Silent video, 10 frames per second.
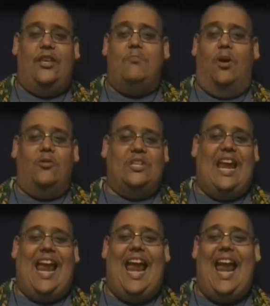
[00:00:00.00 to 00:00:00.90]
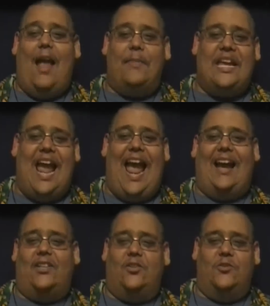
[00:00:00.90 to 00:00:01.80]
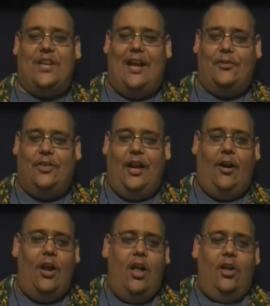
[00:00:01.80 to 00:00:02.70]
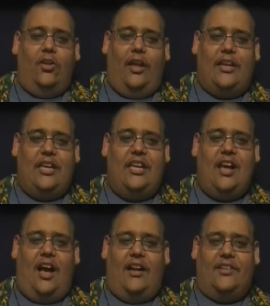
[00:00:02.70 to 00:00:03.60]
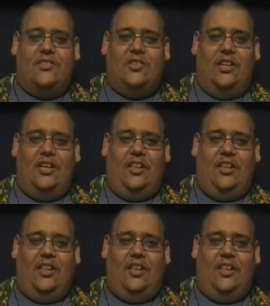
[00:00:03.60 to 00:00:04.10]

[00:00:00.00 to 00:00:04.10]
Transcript: most hammy actors out there. Like, he basically